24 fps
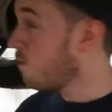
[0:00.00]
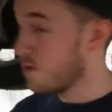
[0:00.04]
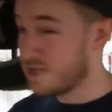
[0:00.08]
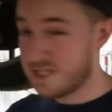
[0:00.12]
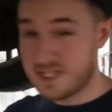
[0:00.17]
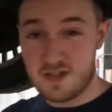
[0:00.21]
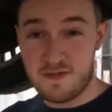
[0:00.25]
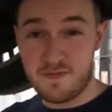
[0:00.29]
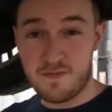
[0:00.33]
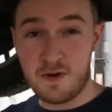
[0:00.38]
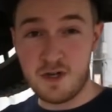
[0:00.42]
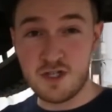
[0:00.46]

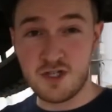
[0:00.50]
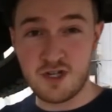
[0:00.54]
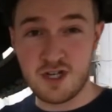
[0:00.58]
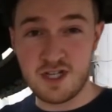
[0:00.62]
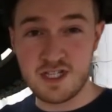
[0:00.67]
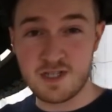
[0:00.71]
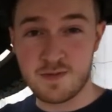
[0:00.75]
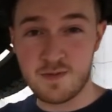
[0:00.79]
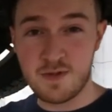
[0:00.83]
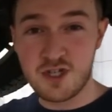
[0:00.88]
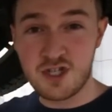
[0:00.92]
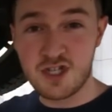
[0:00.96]
Once the front
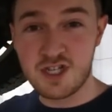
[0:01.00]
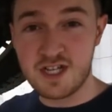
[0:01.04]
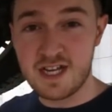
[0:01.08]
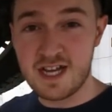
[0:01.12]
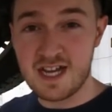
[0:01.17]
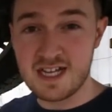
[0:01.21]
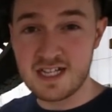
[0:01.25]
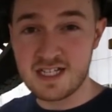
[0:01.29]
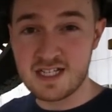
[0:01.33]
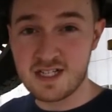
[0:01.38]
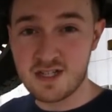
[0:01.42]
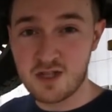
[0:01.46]
transmission
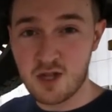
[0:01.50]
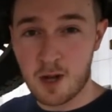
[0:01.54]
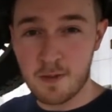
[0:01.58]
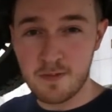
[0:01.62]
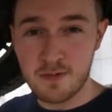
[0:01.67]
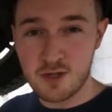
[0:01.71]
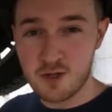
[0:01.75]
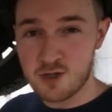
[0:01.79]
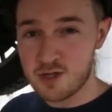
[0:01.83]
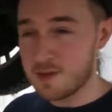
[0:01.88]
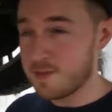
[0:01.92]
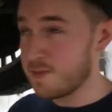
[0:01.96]
has
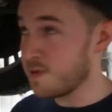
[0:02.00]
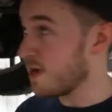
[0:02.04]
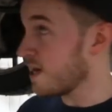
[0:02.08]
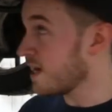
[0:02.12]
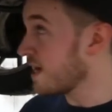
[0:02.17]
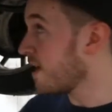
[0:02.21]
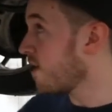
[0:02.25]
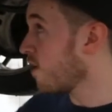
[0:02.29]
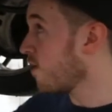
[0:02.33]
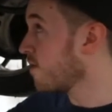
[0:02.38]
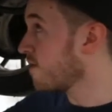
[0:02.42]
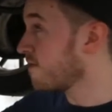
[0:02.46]
stopped
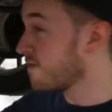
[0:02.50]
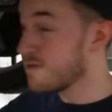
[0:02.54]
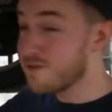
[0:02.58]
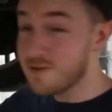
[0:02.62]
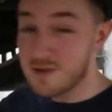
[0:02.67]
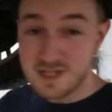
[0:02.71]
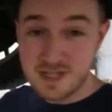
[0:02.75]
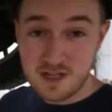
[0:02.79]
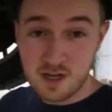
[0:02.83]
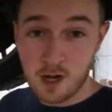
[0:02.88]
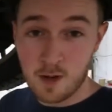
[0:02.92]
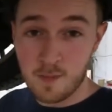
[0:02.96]
dripping and all the
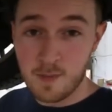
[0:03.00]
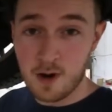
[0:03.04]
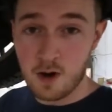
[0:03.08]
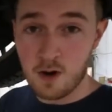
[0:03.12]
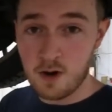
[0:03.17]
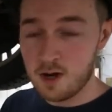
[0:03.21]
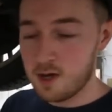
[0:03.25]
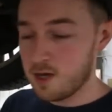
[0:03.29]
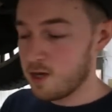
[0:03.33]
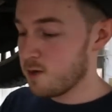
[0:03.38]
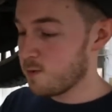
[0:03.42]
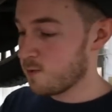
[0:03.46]
fluids come
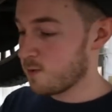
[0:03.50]
out,